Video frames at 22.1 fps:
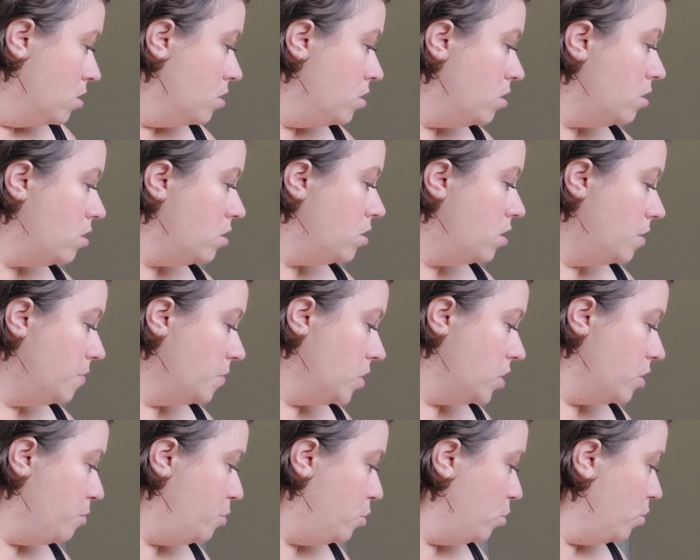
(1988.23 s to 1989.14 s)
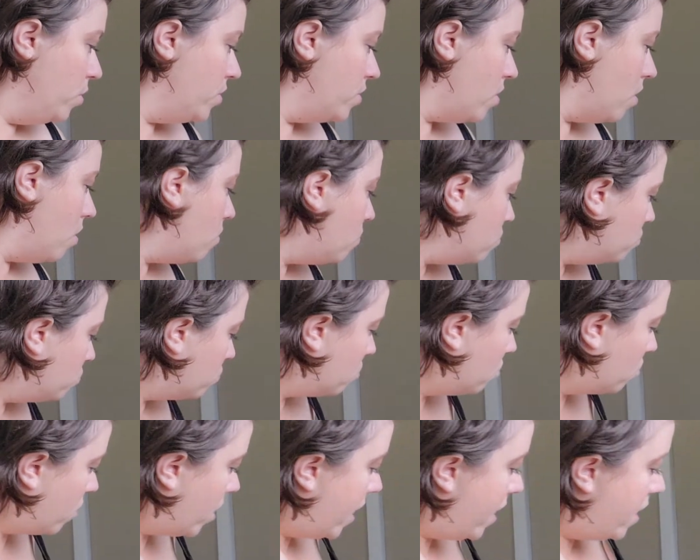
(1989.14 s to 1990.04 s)
Oh, I'm going to pull this whole
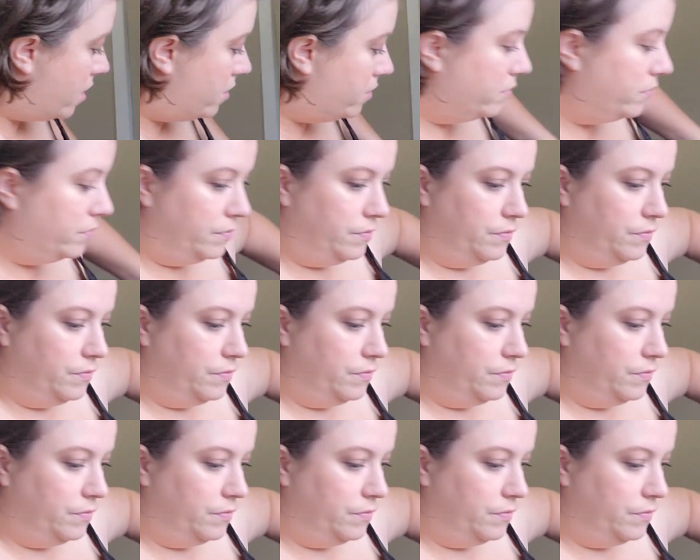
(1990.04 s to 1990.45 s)
drawer out.